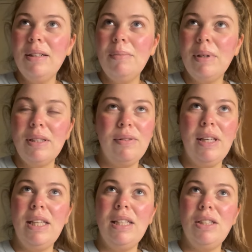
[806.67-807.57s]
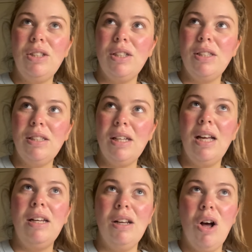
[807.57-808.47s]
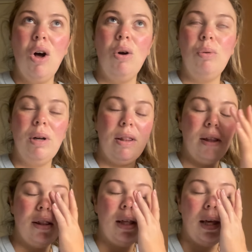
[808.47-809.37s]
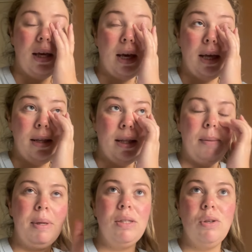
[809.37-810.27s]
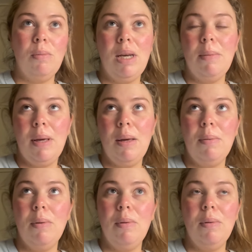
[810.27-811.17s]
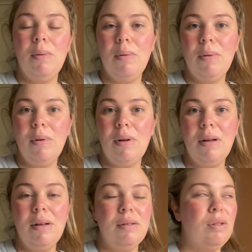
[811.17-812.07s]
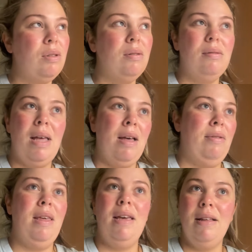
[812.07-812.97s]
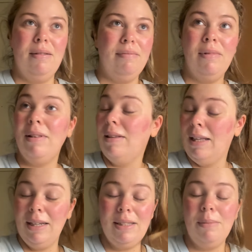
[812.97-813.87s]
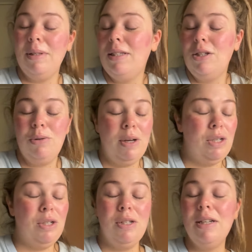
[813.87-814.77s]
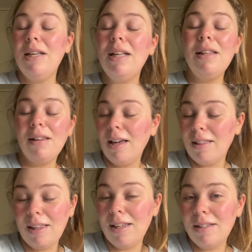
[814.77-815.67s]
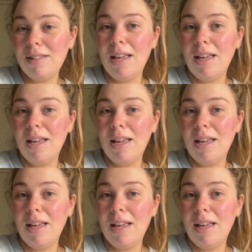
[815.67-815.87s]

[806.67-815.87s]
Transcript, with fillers: Breastfeeding is just a whole nother thing. And there'd be so many people out there in a similar situation like this.